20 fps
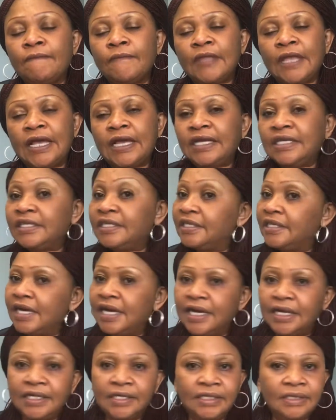It's
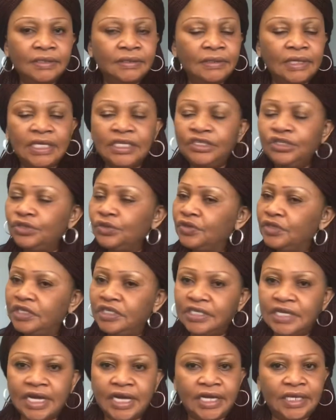sad. It's so
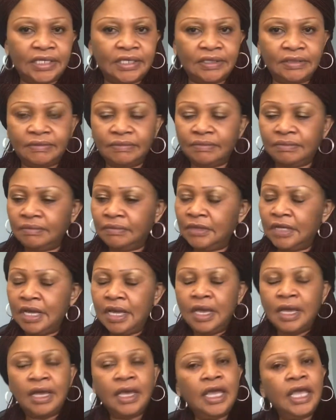sad.
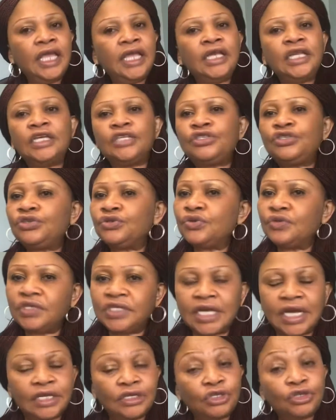It is so
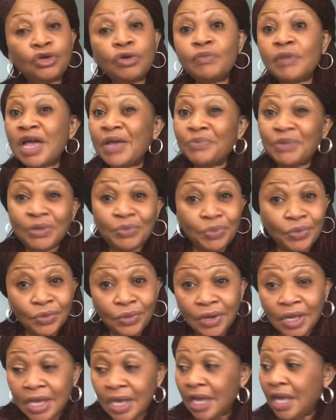sad. So my
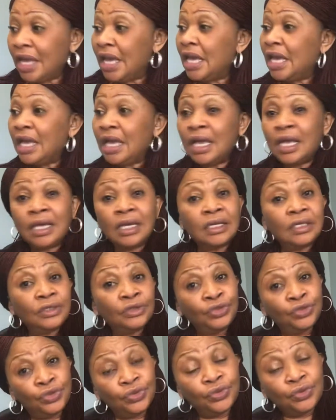people,
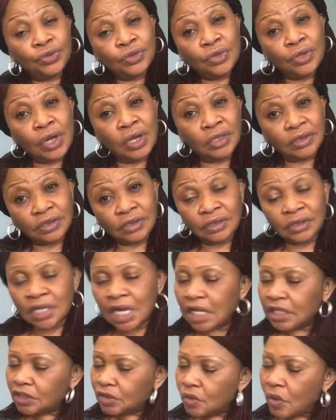do not,
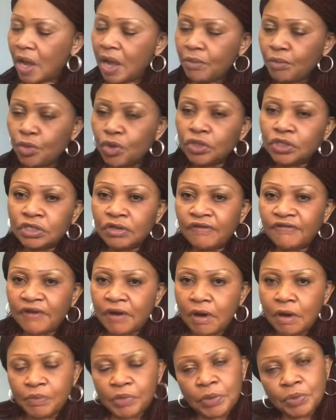that's why most of
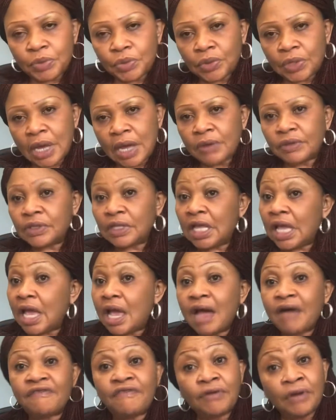our people now, they
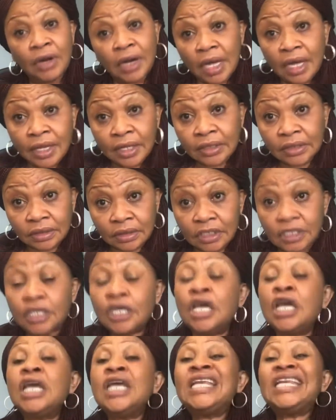have learned
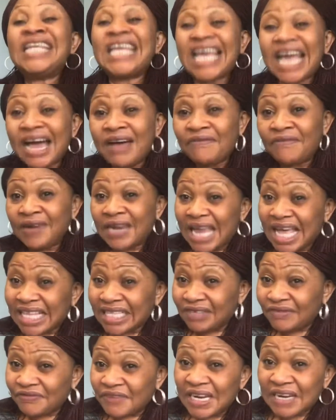
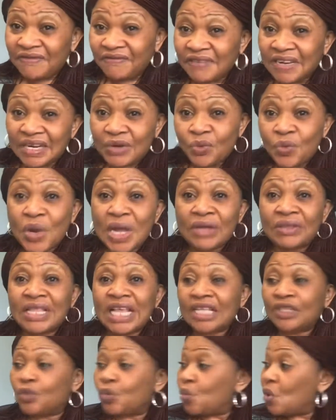very, very well
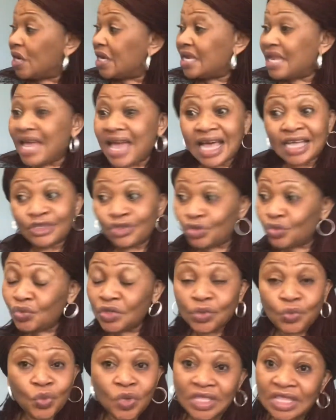that when they are
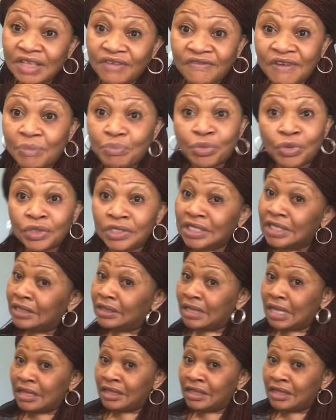doing whatever project that